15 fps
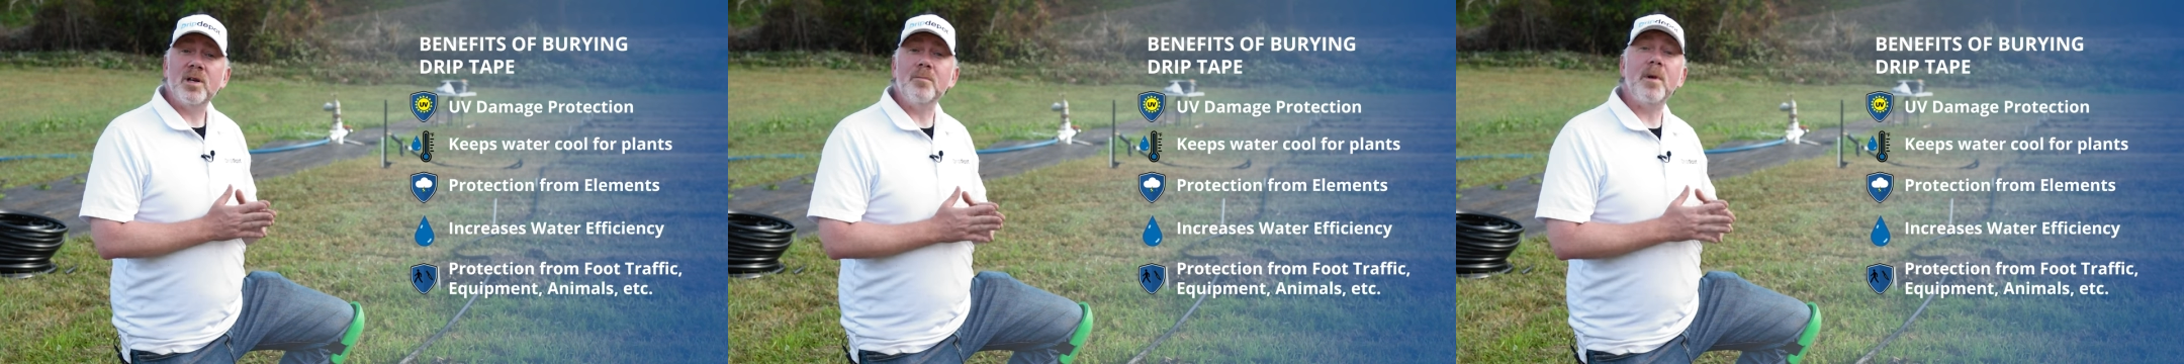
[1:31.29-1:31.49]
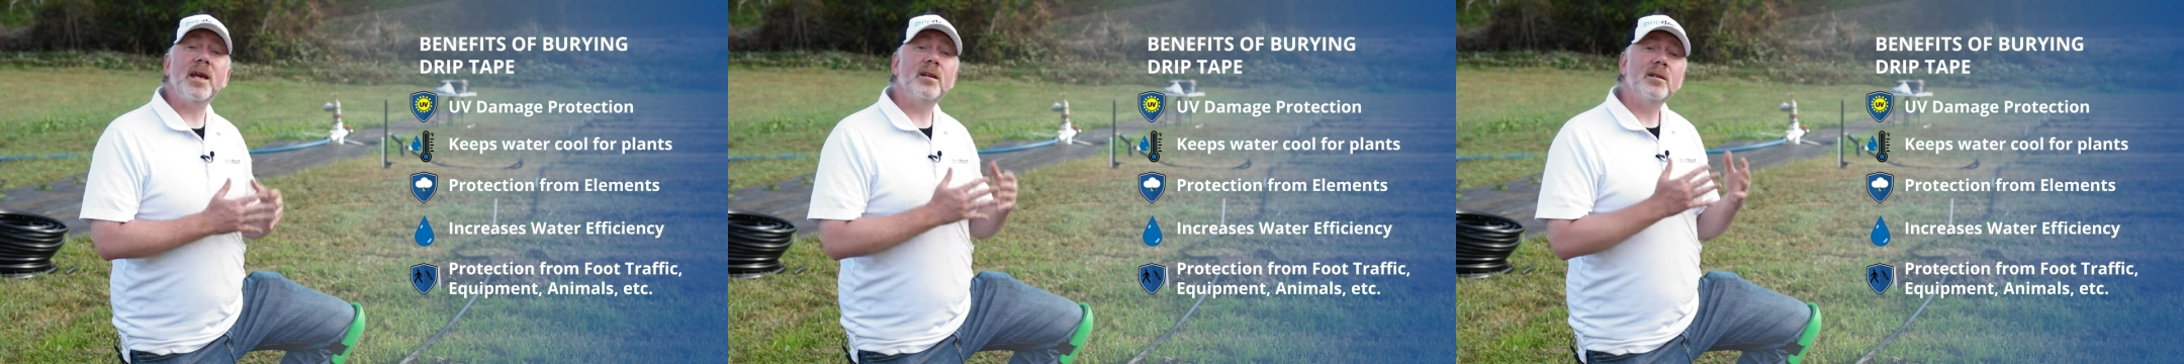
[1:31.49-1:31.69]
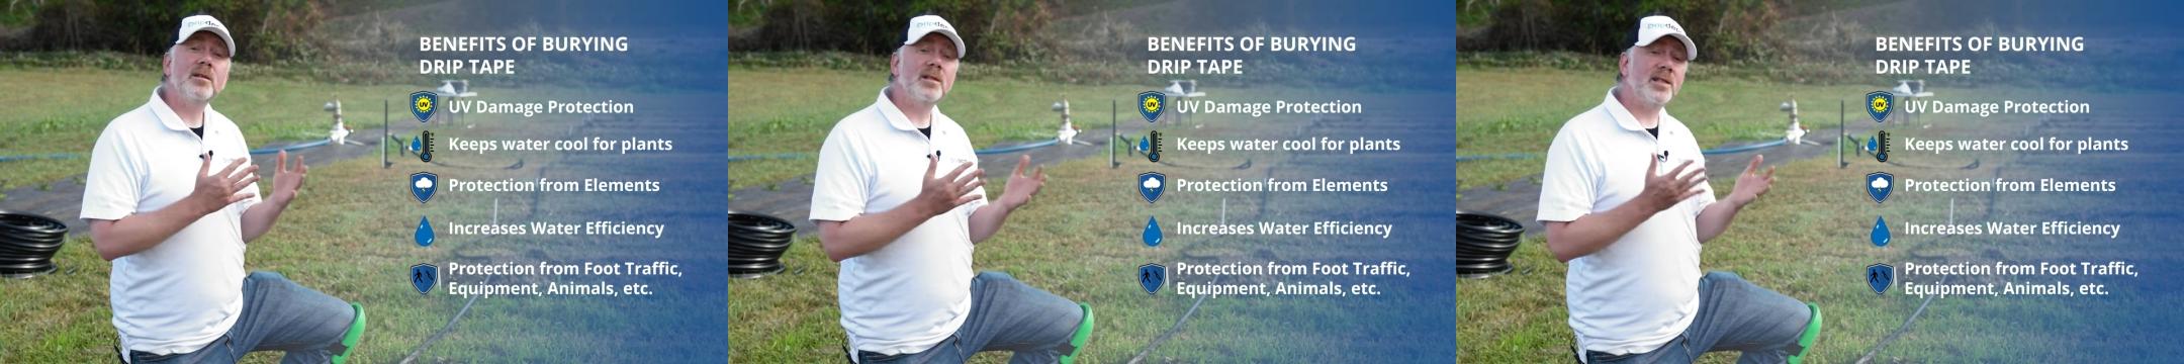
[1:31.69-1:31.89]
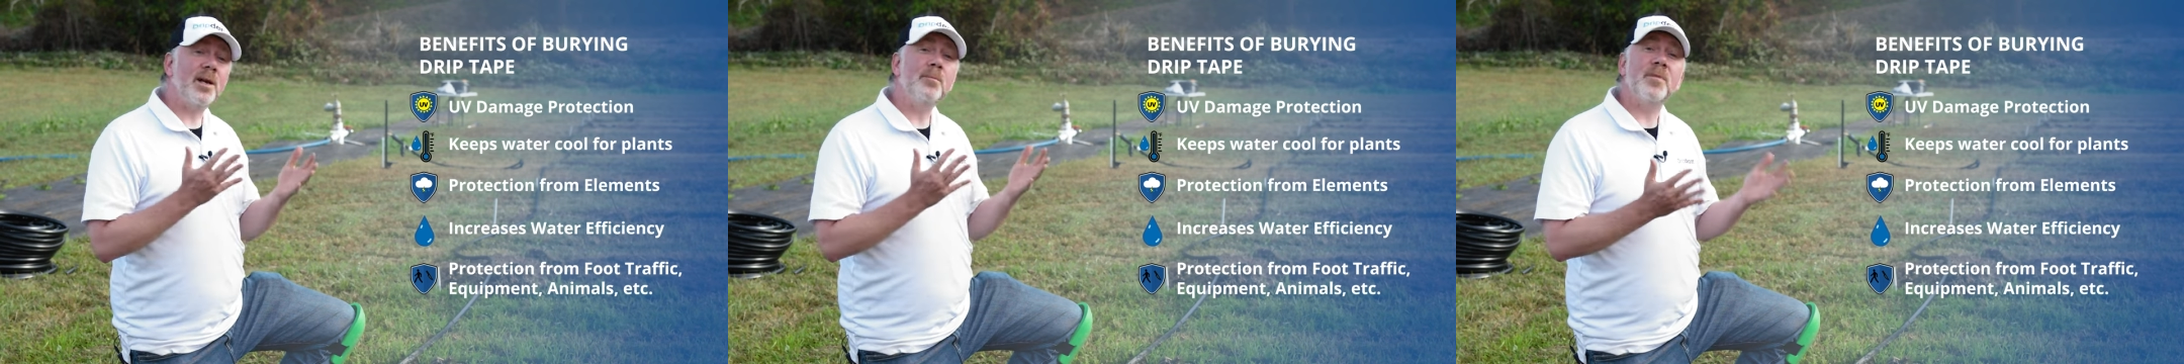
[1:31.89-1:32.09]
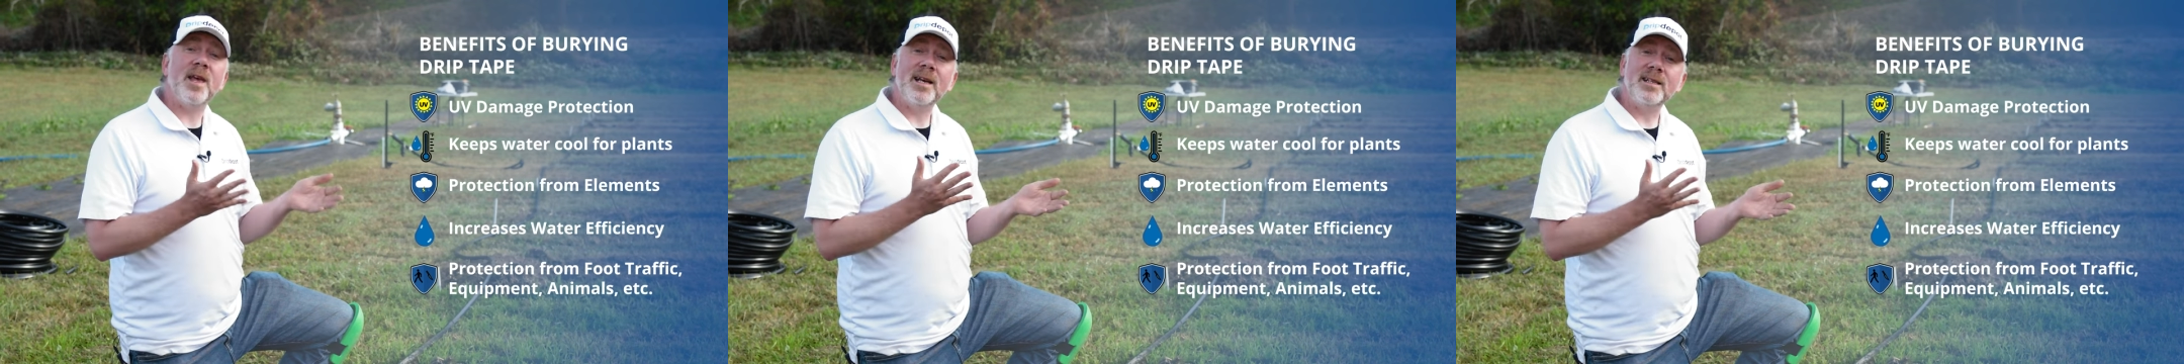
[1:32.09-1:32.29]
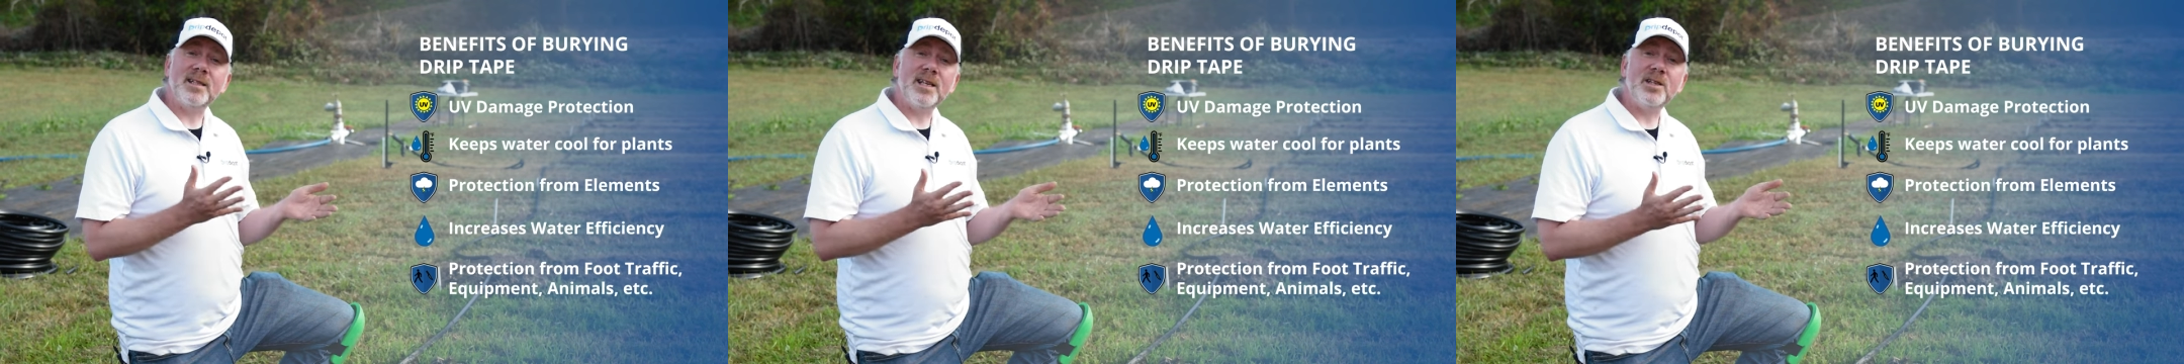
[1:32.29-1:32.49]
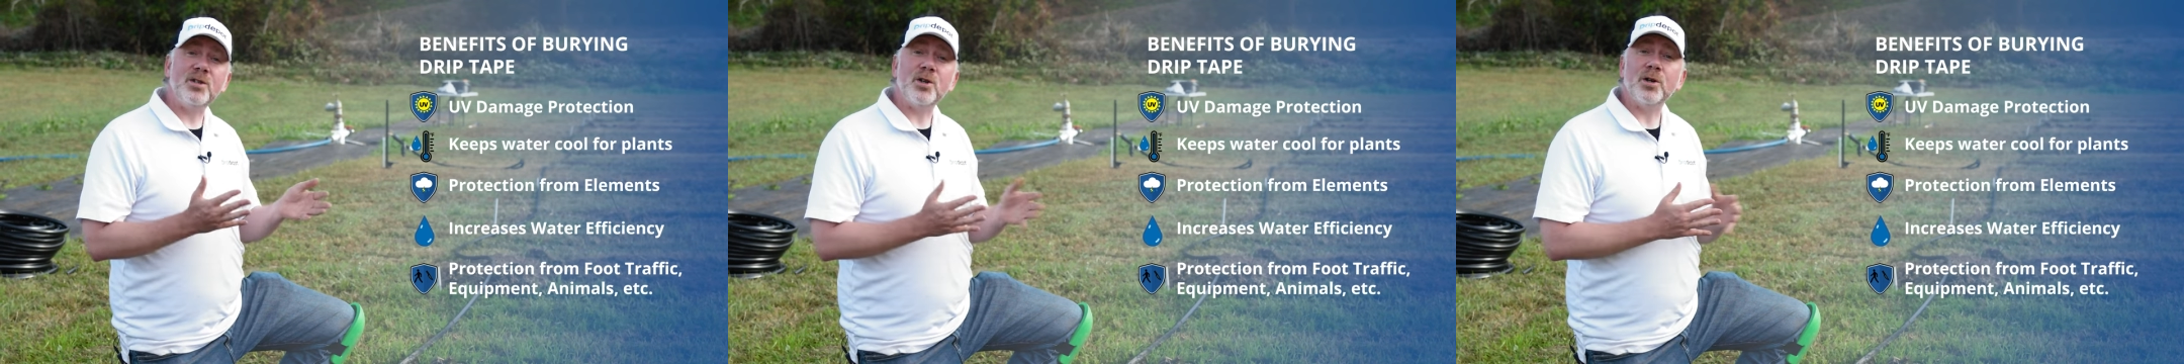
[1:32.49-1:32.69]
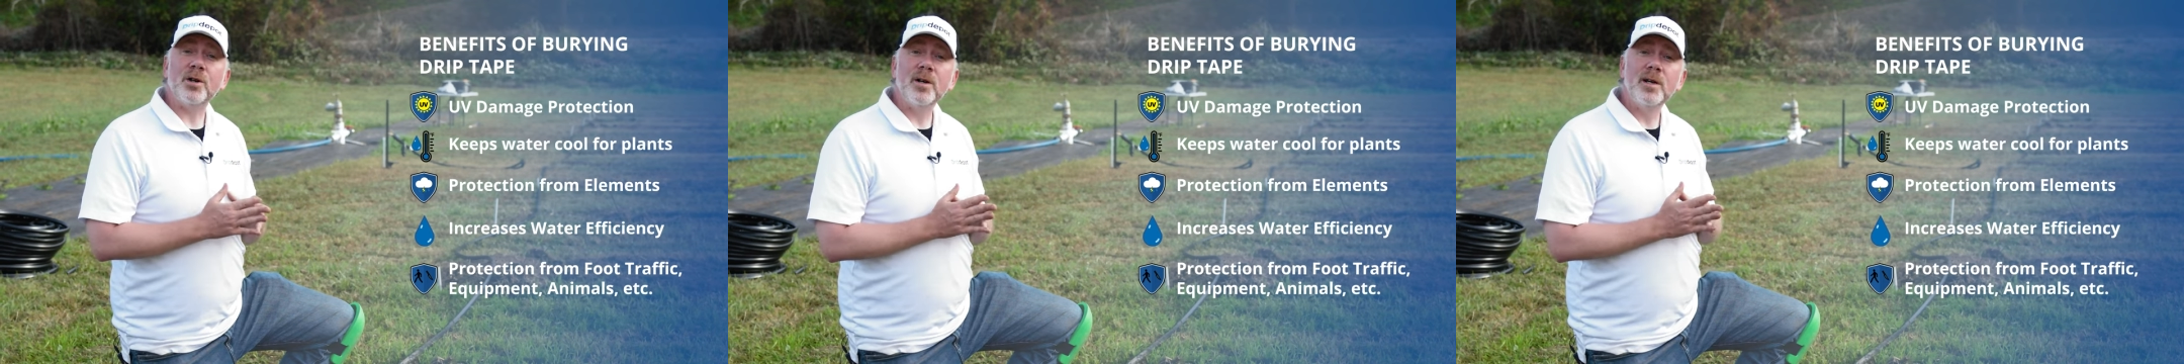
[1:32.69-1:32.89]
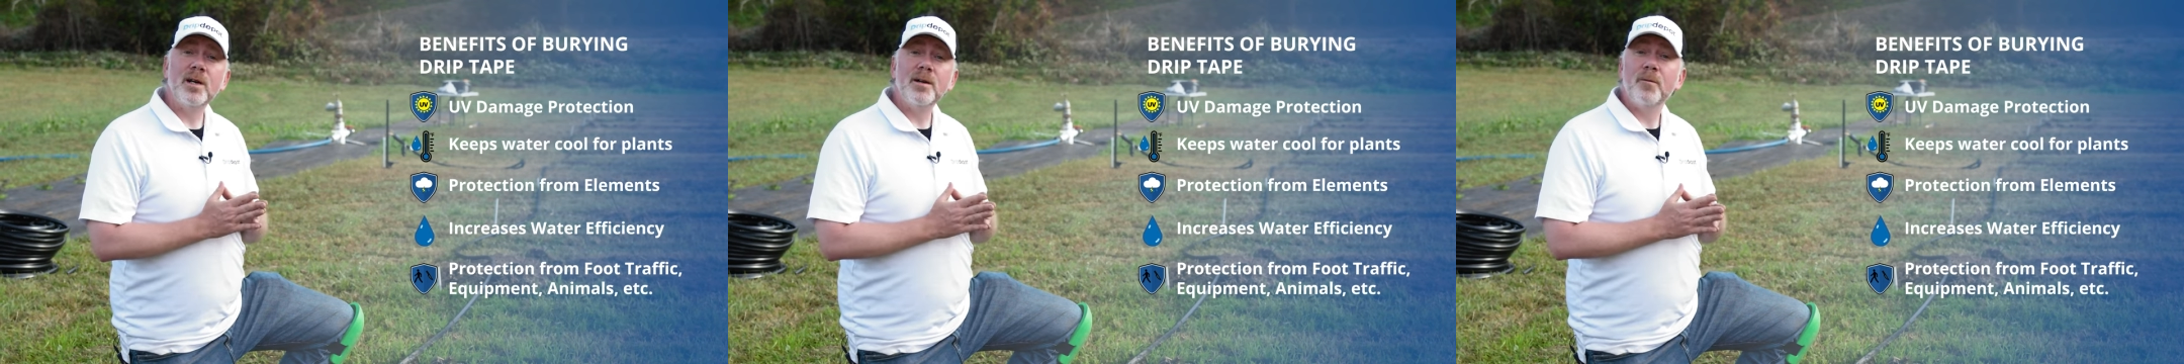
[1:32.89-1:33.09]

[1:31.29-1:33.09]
can make some things easier.